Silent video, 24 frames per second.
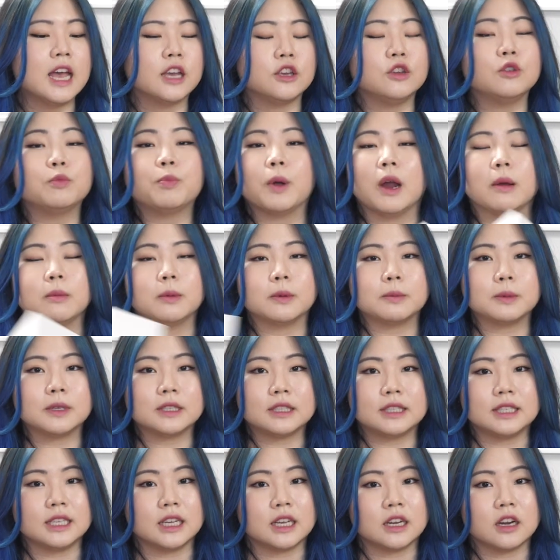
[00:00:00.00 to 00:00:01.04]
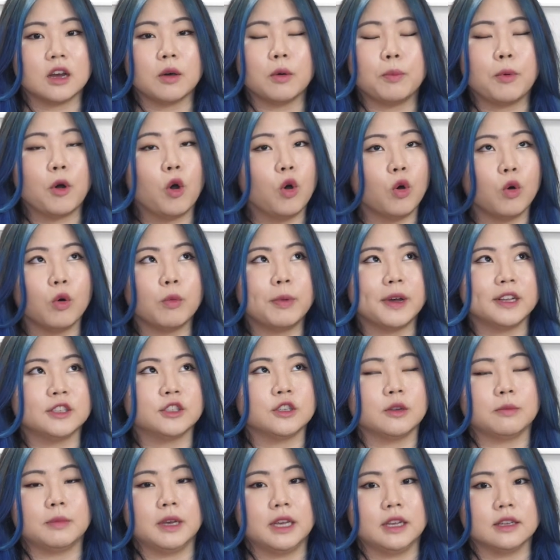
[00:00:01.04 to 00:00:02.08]
You probably see it a whole
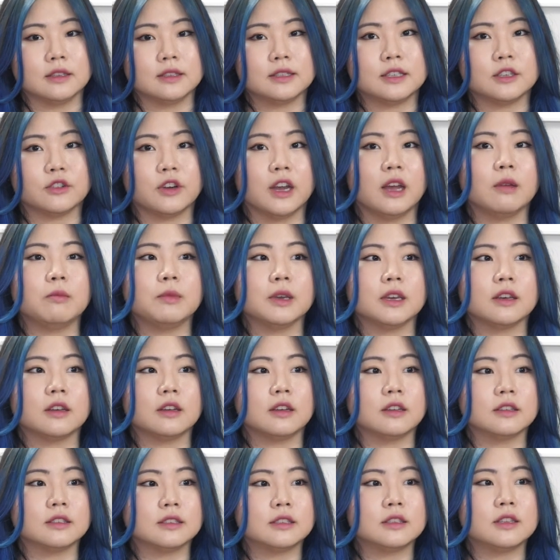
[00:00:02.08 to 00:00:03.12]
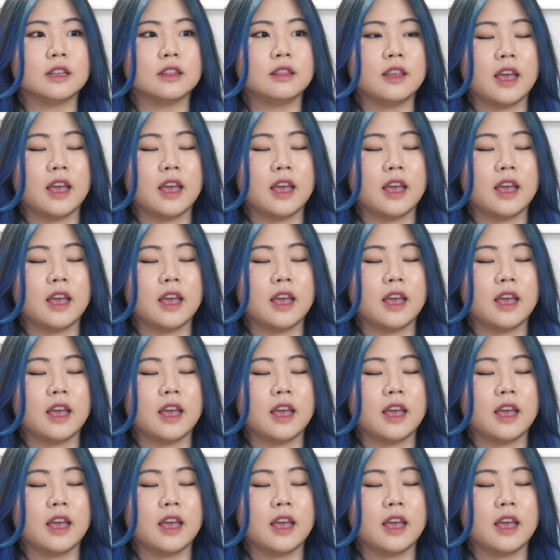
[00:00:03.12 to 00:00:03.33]
bunch on my Instagram because